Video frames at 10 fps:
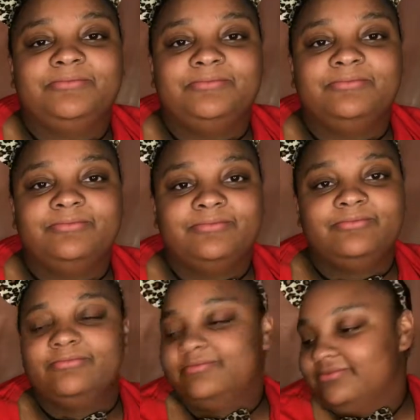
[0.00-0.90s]

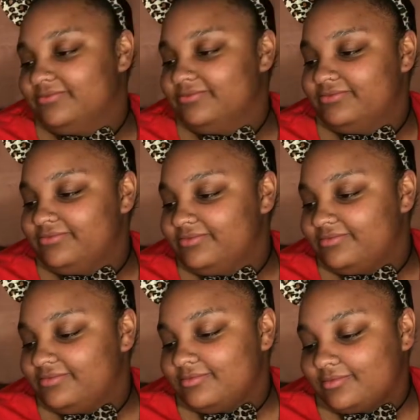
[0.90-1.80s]

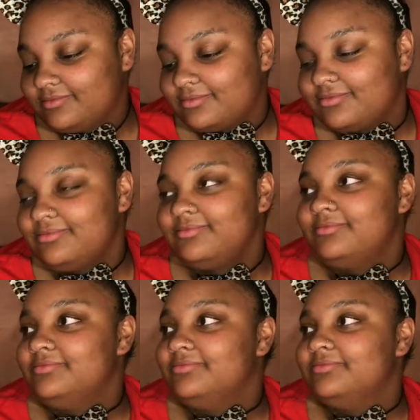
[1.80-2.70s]

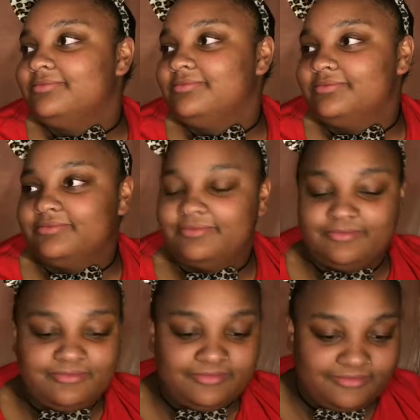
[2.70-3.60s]

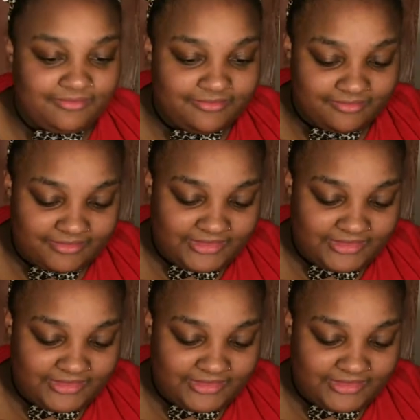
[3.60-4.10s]
This person isn't speaking.